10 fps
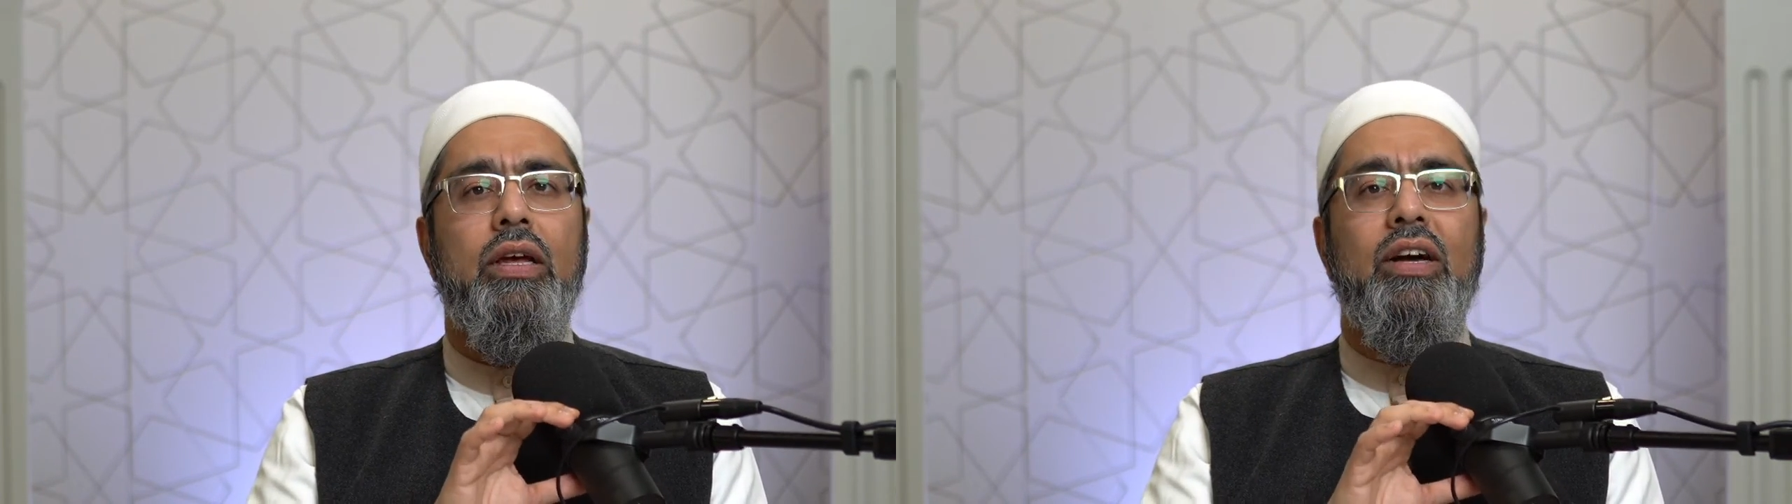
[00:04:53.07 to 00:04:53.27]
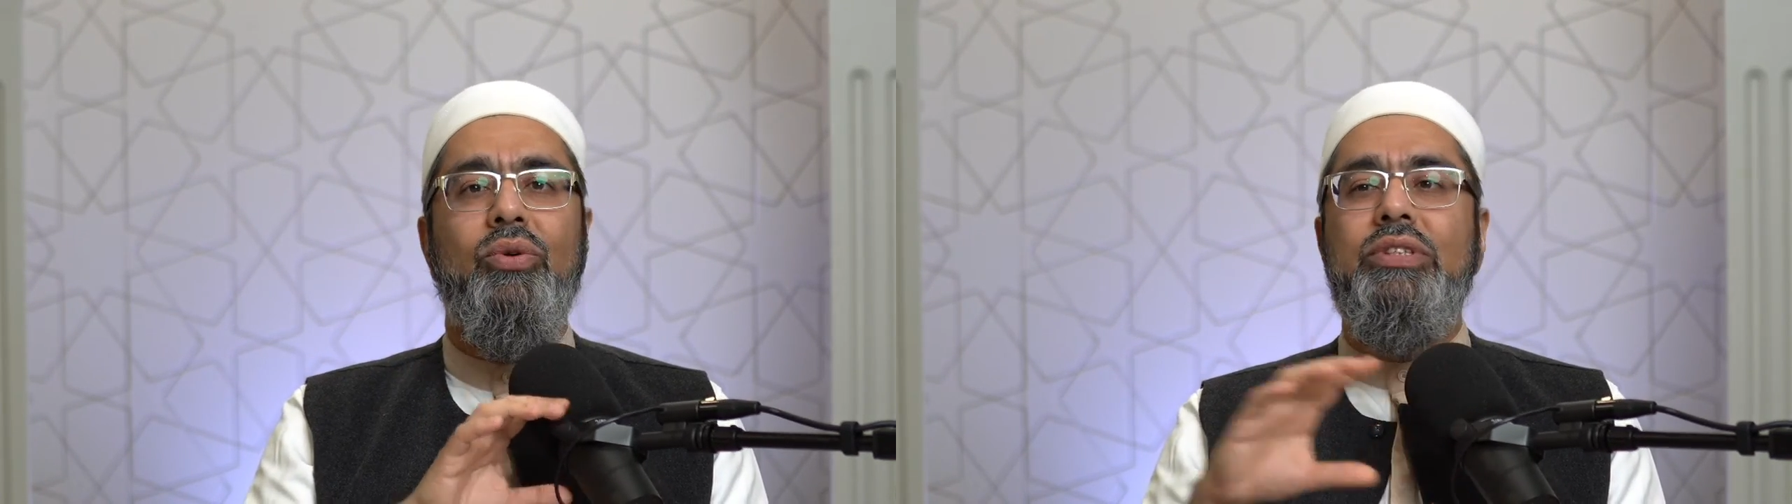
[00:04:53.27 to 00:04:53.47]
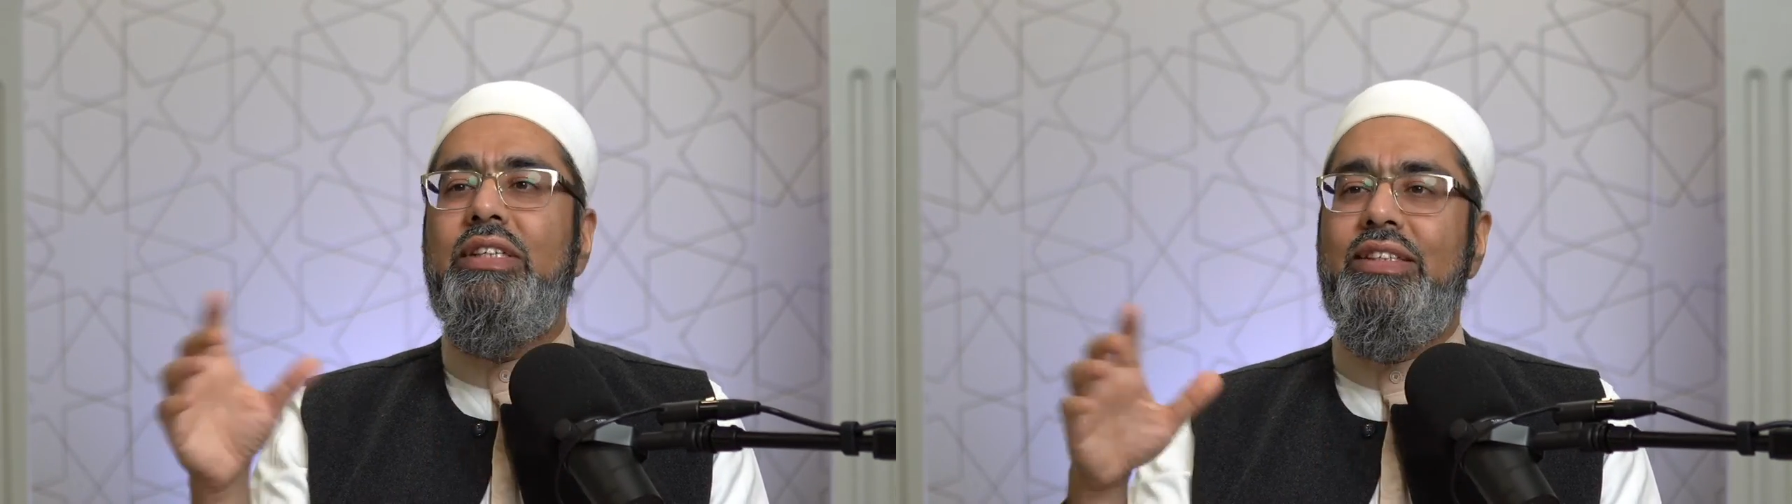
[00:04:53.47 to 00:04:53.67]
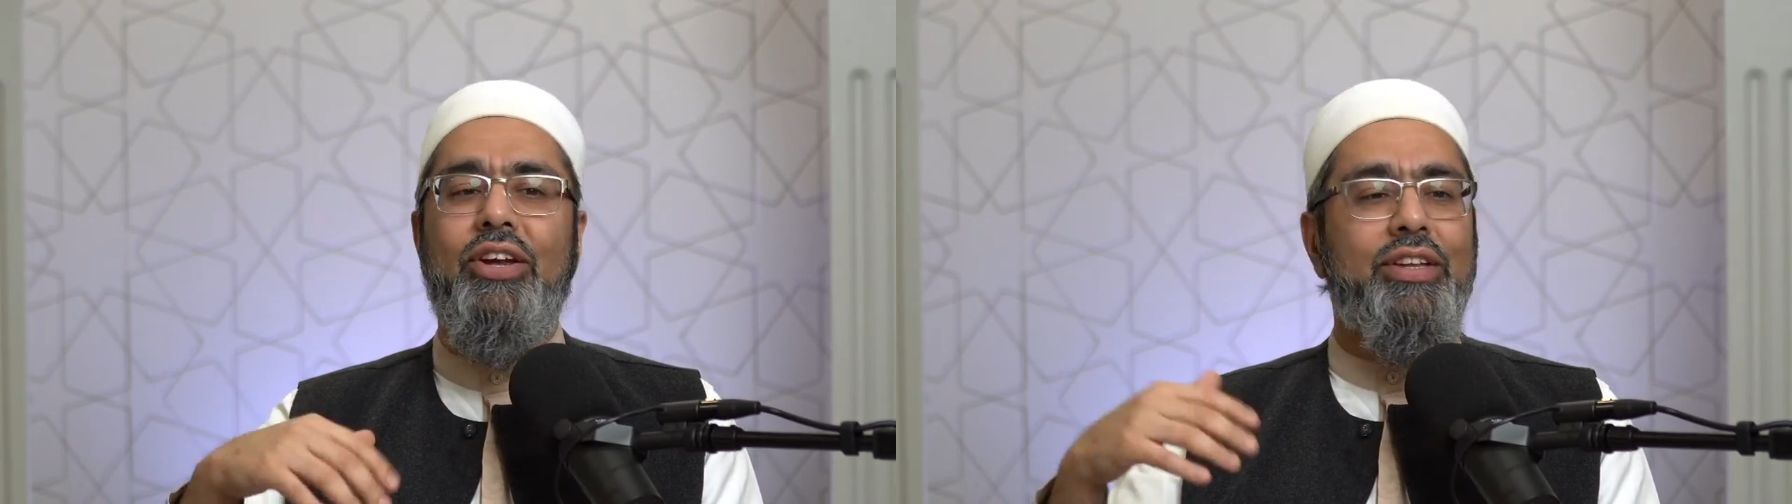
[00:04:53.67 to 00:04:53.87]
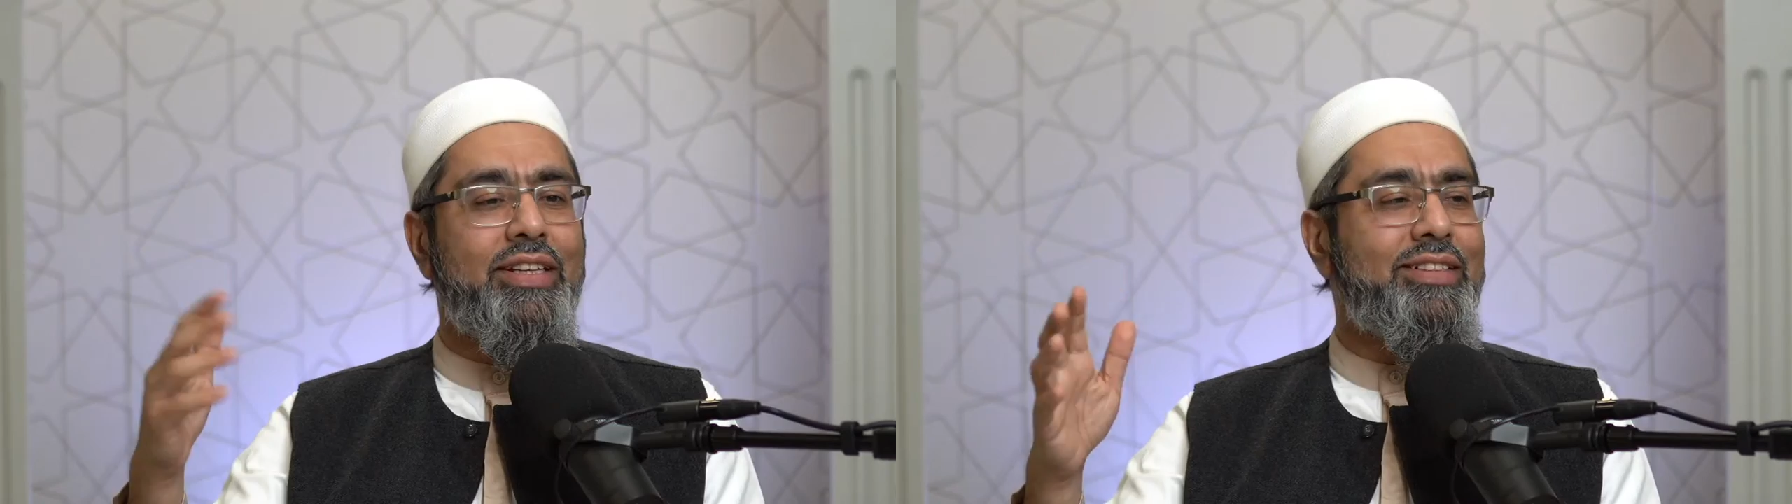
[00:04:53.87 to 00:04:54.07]
Of course, this
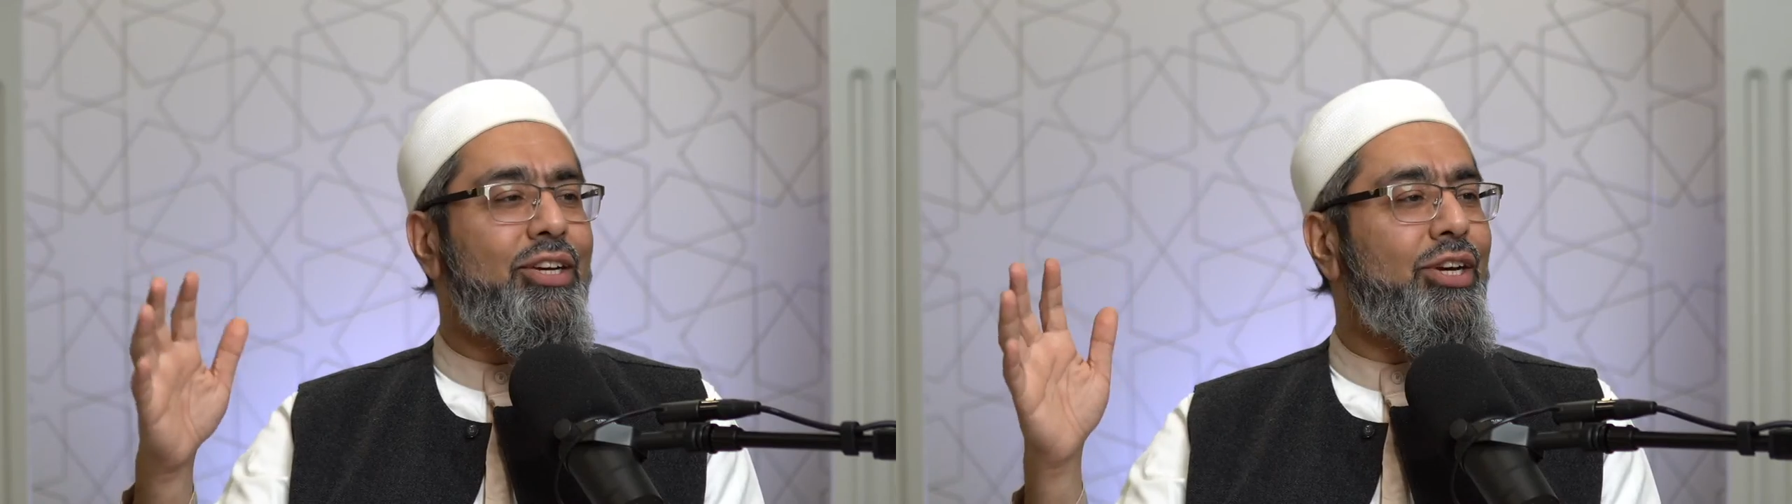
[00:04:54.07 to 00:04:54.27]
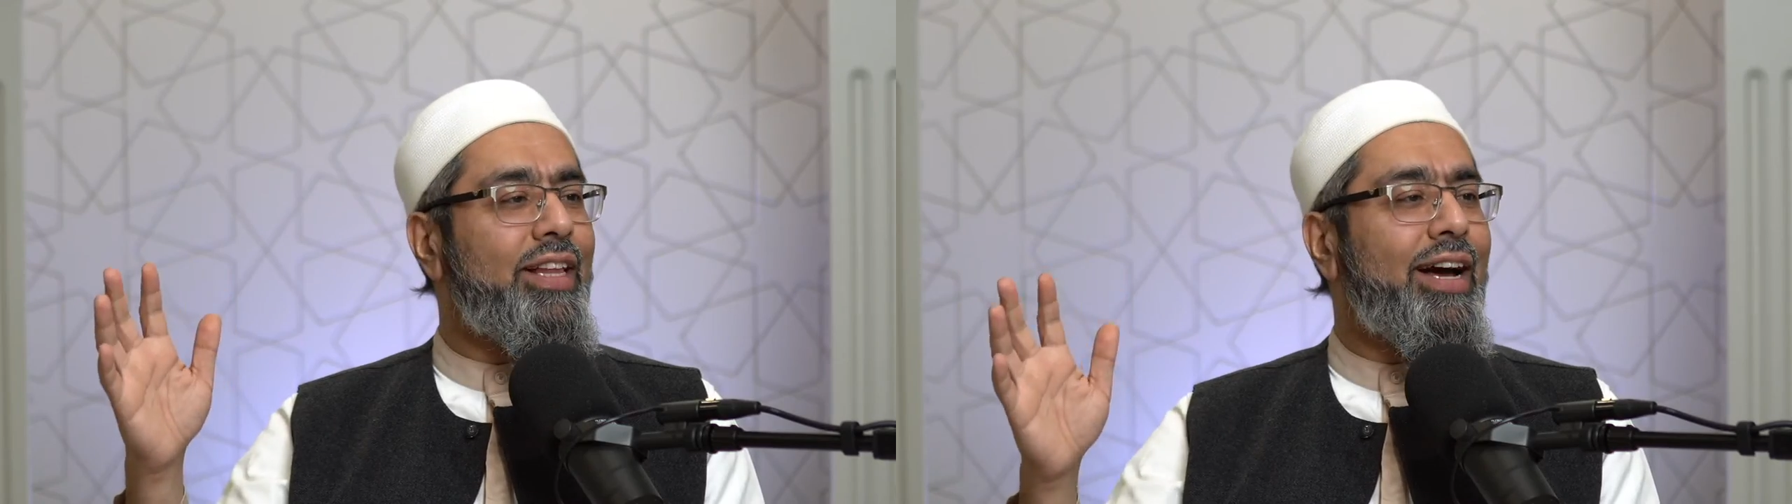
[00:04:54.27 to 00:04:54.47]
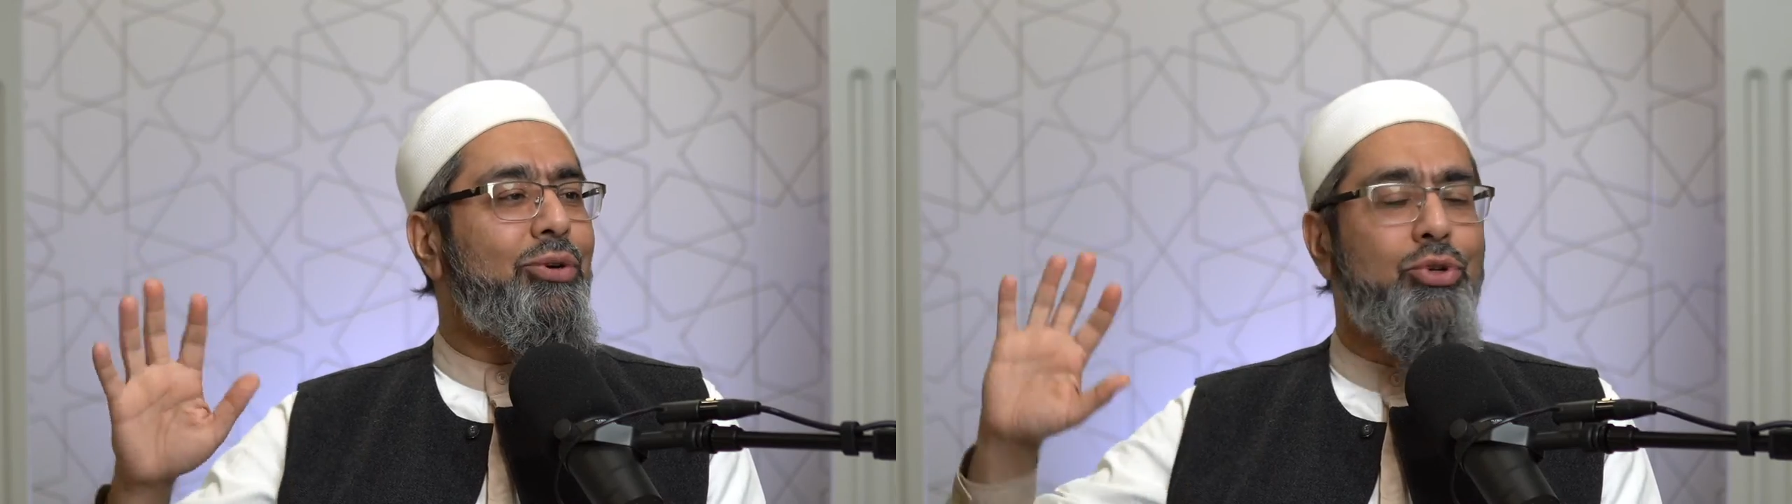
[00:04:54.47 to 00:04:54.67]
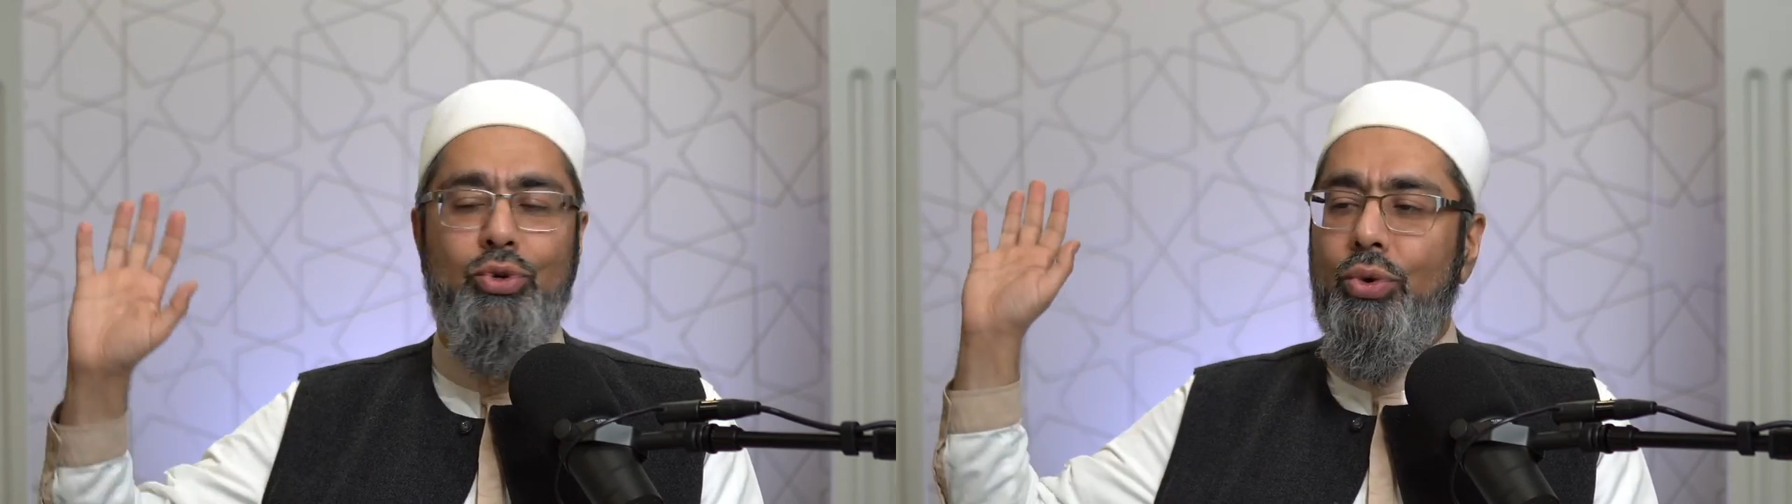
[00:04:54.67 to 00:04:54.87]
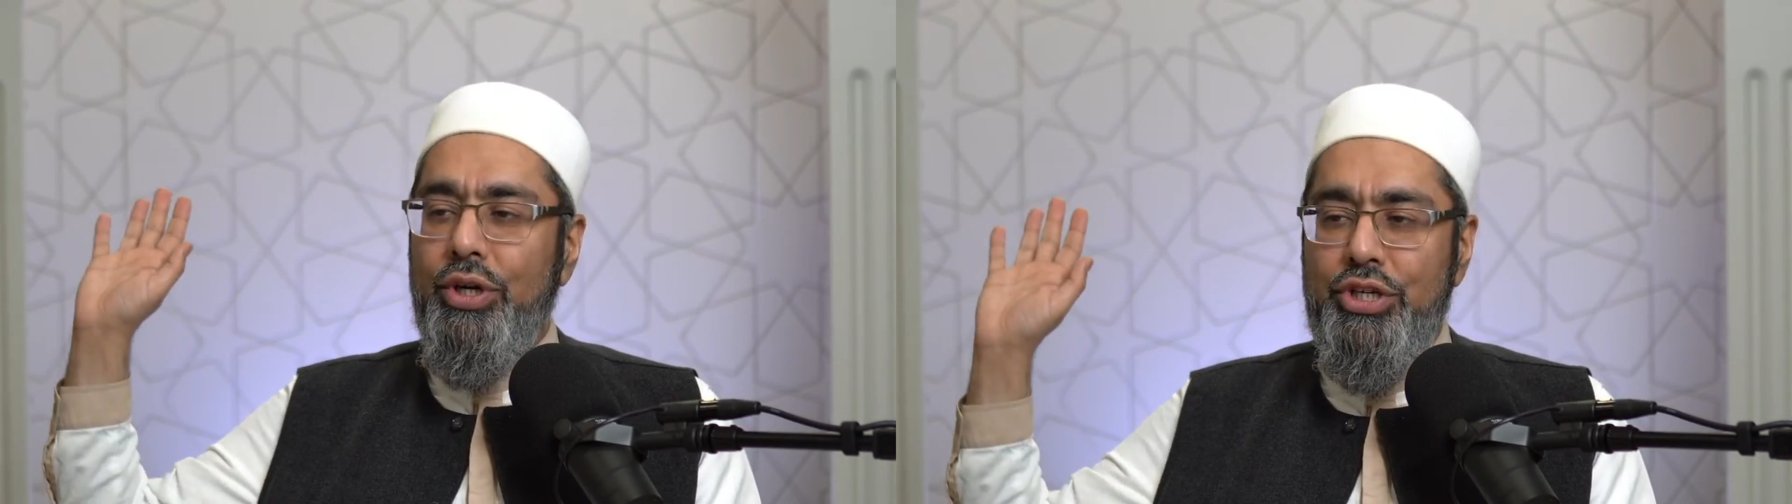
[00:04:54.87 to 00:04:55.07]
does not allow you to
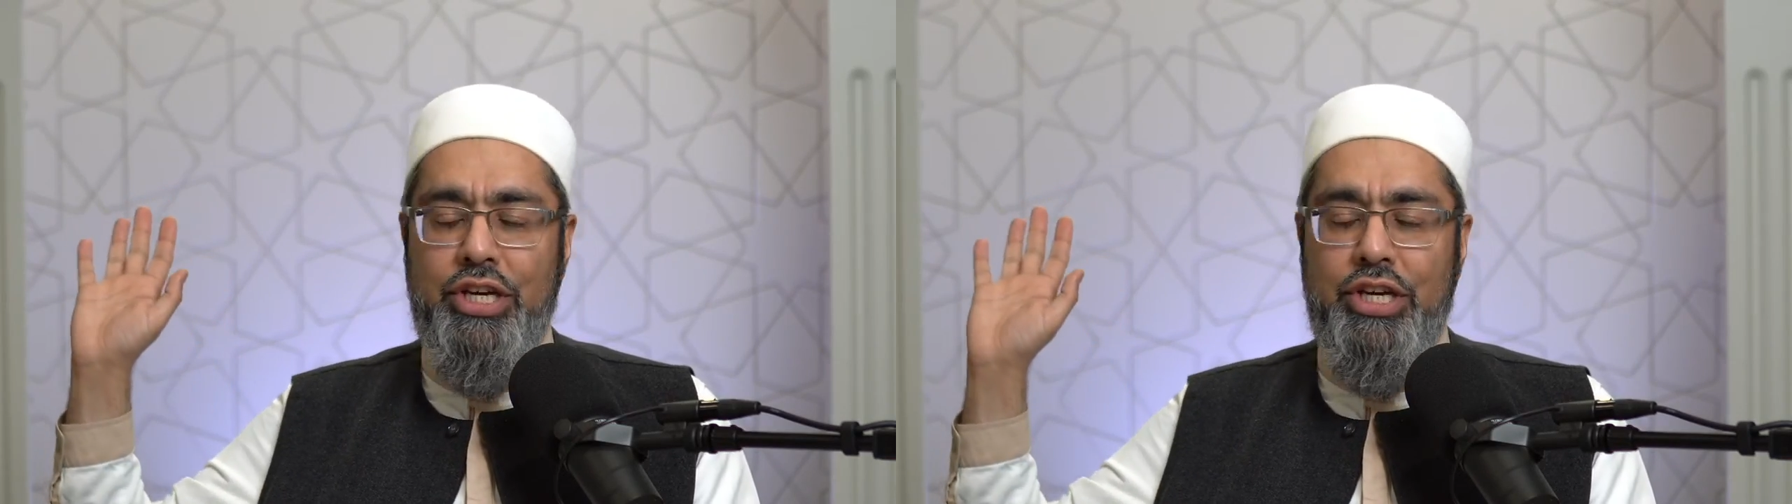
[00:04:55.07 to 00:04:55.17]
work